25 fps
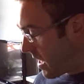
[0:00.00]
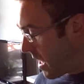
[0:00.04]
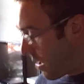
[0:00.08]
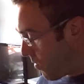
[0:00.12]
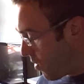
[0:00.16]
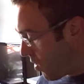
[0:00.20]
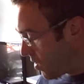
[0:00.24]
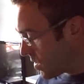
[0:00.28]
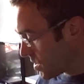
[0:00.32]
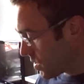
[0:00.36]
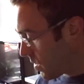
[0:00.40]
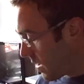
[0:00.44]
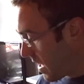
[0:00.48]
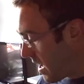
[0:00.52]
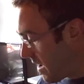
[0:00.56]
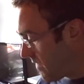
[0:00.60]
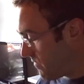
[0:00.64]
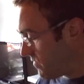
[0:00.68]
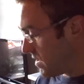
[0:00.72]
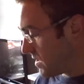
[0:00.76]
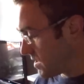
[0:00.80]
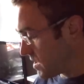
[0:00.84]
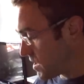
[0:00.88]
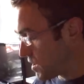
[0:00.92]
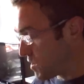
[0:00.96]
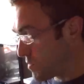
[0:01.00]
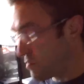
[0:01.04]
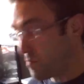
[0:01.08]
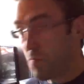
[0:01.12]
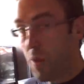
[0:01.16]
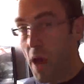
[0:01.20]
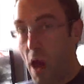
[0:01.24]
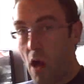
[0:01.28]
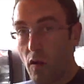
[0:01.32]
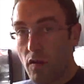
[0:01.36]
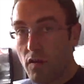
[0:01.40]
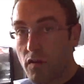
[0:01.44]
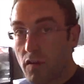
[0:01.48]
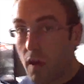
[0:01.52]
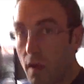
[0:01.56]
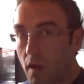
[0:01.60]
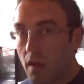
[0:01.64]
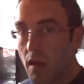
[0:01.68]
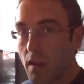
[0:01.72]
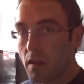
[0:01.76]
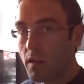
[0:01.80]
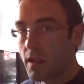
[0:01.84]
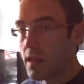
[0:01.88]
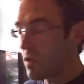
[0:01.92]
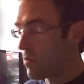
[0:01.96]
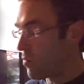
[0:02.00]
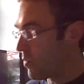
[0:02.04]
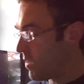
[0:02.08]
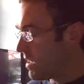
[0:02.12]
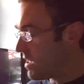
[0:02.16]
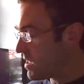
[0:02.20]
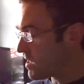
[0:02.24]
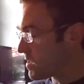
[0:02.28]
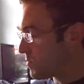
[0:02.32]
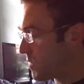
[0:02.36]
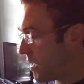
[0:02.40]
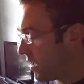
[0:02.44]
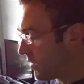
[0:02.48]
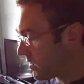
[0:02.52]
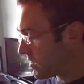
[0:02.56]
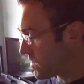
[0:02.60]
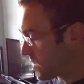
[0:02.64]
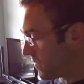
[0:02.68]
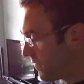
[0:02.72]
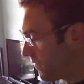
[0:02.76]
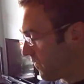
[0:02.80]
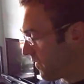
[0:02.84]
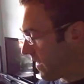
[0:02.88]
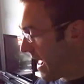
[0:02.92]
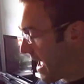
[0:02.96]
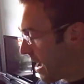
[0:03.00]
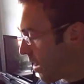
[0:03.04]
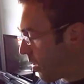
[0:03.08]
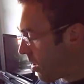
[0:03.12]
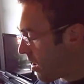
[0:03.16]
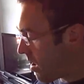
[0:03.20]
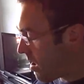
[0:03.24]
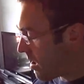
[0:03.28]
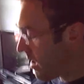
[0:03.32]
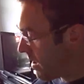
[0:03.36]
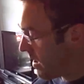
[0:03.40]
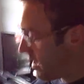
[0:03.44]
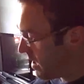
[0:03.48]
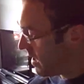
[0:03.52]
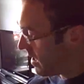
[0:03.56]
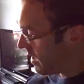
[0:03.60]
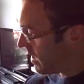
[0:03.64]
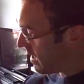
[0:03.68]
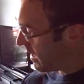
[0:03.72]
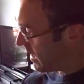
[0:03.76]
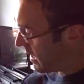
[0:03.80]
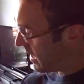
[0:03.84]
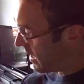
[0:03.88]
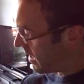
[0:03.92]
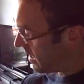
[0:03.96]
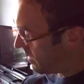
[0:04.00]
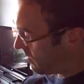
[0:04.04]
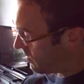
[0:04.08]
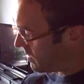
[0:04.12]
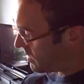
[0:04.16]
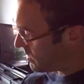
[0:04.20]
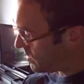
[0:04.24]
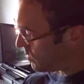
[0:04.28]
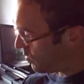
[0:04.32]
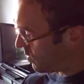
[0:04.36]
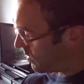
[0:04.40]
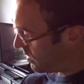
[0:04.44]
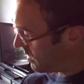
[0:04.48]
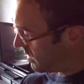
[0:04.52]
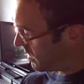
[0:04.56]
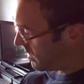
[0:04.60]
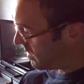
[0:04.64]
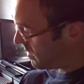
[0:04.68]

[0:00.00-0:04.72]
Now, I also have this spelt. Linguine spelt is a flour. And this one